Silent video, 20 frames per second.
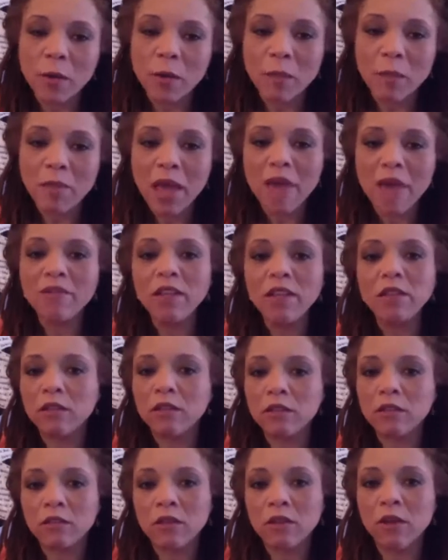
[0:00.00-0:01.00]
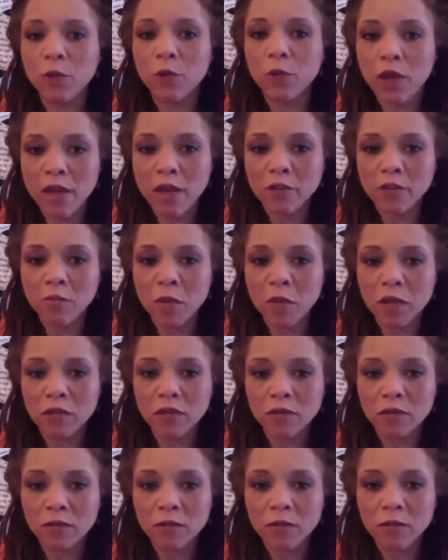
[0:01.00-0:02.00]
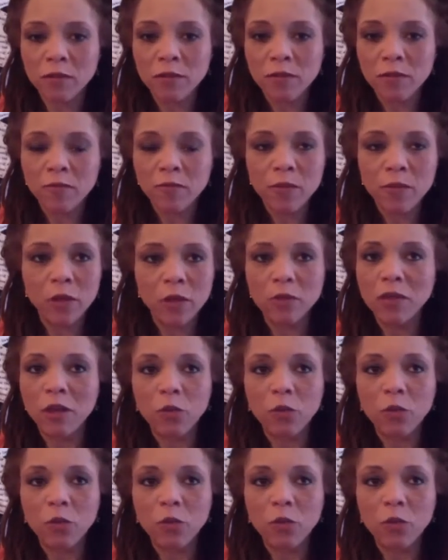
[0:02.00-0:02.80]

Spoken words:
having the discovery aspect, that